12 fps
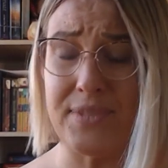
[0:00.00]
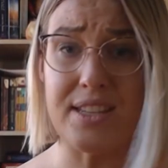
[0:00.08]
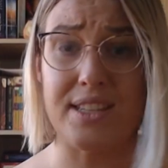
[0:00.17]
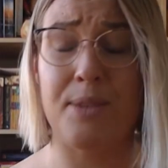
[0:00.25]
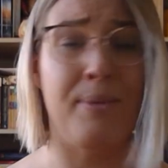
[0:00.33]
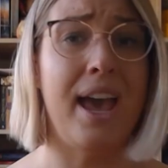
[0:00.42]

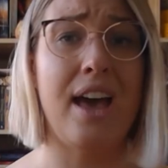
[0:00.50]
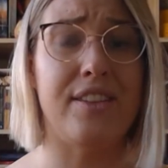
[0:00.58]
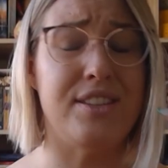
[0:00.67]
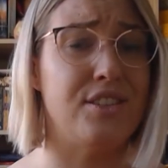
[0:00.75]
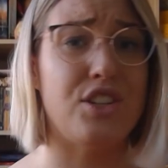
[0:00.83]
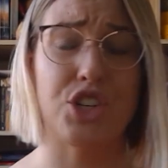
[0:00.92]
Somehow
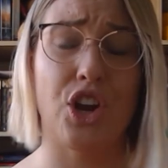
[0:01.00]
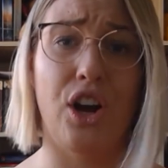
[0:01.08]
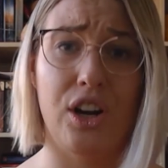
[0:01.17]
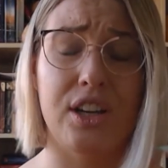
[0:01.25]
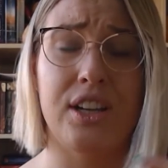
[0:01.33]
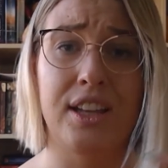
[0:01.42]
this is a
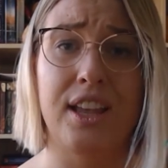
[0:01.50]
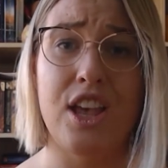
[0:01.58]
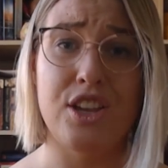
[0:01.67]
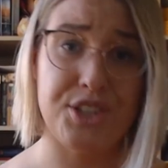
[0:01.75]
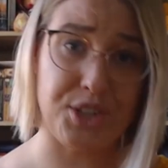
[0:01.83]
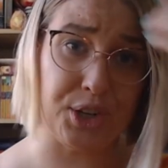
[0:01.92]
shock.
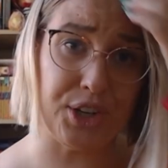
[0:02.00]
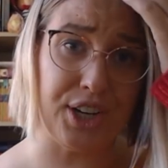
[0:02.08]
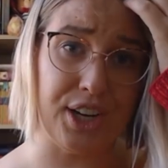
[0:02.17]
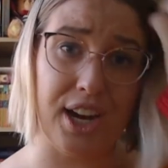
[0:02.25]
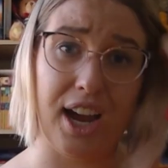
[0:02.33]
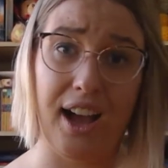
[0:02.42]

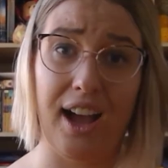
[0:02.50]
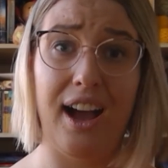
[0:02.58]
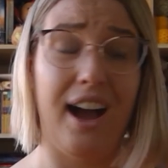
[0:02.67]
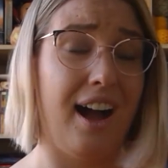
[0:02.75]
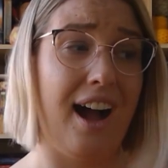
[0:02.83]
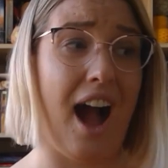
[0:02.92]
So
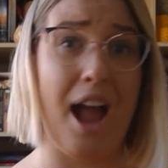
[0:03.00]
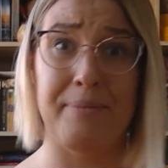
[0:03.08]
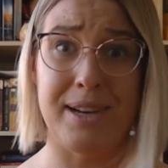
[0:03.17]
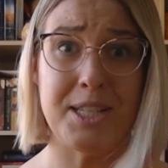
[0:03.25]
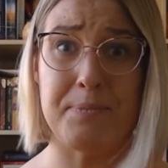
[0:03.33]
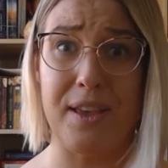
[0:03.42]
I
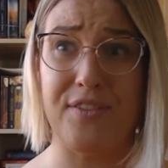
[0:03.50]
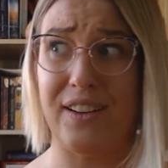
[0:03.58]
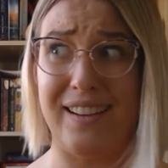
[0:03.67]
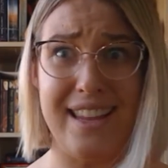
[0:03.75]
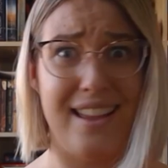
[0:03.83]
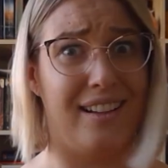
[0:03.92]
must be
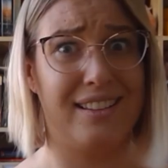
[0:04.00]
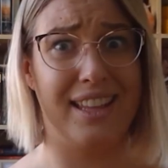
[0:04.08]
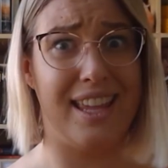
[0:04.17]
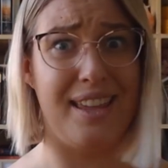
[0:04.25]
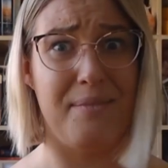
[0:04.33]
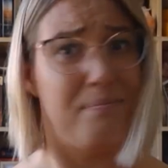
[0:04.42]
very
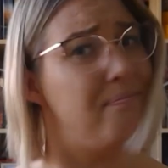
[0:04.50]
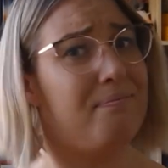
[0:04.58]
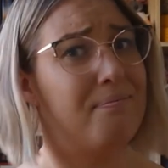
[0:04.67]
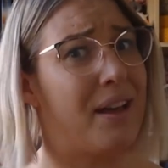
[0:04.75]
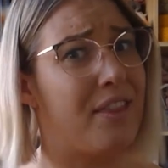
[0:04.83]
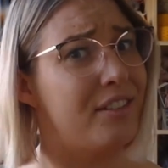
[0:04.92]
youngly
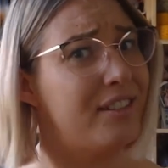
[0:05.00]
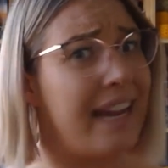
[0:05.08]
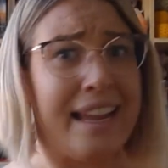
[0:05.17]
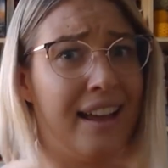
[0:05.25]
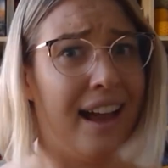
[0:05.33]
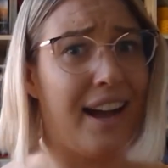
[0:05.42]

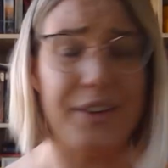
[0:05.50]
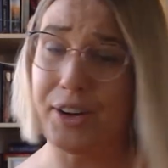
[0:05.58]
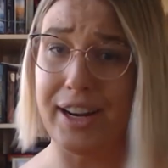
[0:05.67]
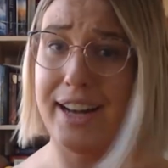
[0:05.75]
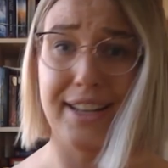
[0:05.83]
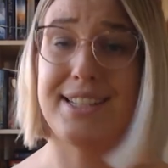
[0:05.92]
mothering. I
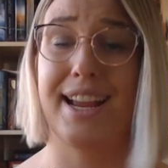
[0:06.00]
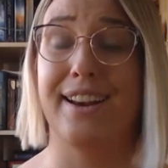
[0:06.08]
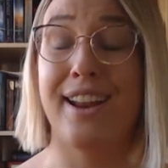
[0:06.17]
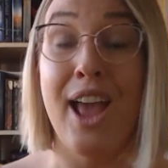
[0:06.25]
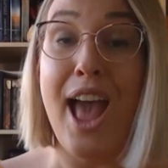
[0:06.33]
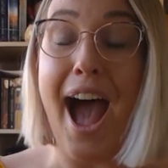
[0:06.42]
don't
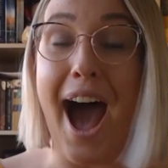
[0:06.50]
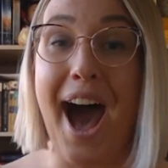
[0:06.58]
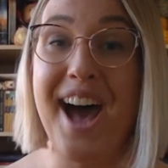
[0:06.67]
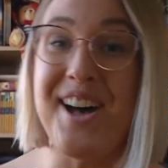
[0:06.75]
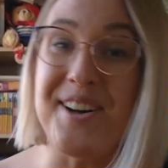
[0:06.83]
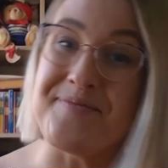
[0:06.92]
understand.
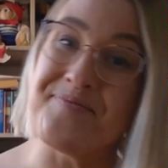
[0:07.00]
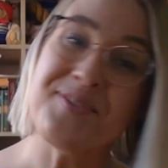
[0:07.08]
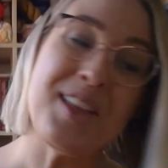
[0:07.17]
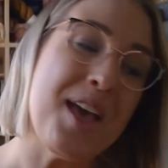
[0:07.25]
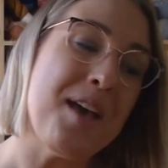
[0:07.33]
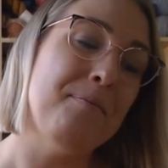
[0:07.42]

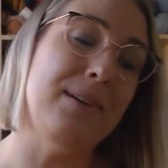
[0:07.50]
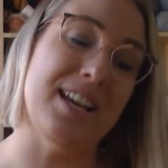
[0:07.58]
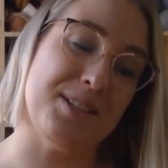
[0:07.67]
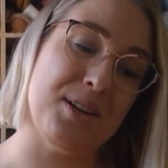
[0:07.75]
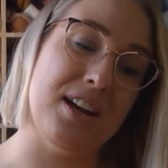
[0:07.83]
But yeah, so